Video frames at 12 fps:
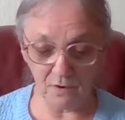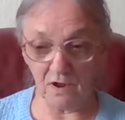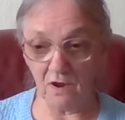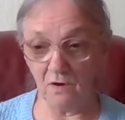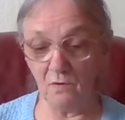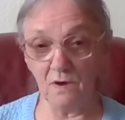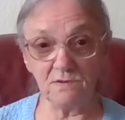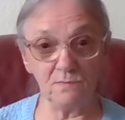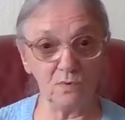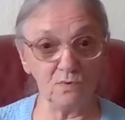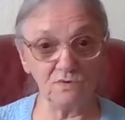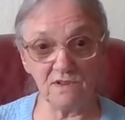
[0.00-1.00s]
But you know, I
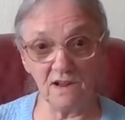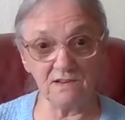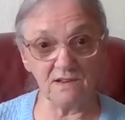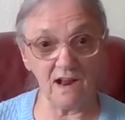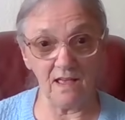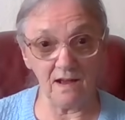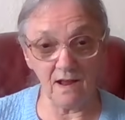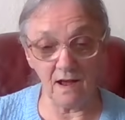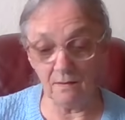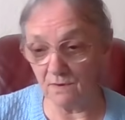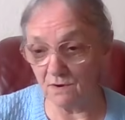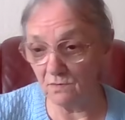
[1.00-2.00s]
suppose things like that
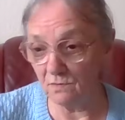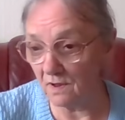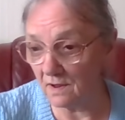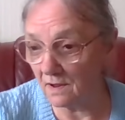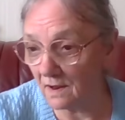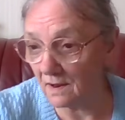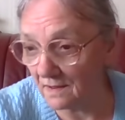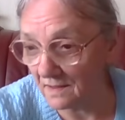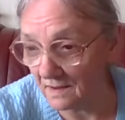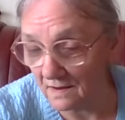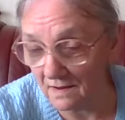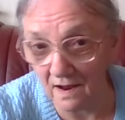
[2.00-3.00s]
happen, don't they?
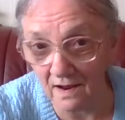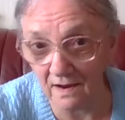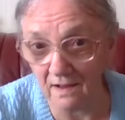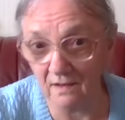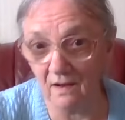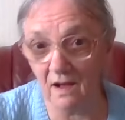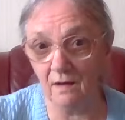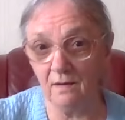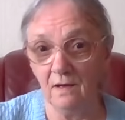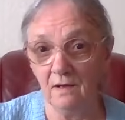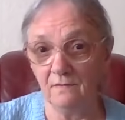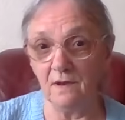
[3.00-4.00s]
And then like,
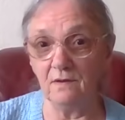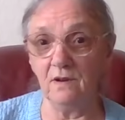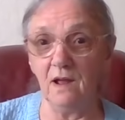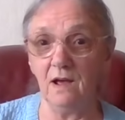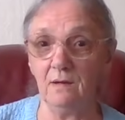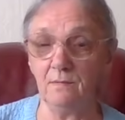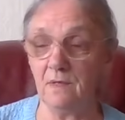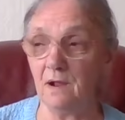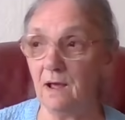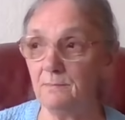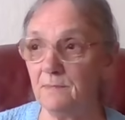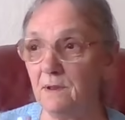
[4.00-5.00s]
yeah, they're going to happen.
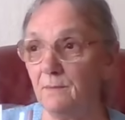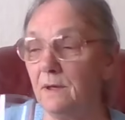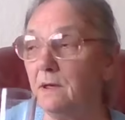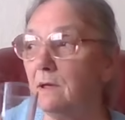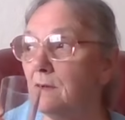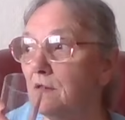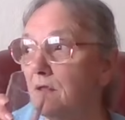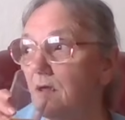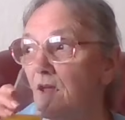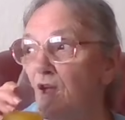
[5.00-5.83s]
They'll happen to me.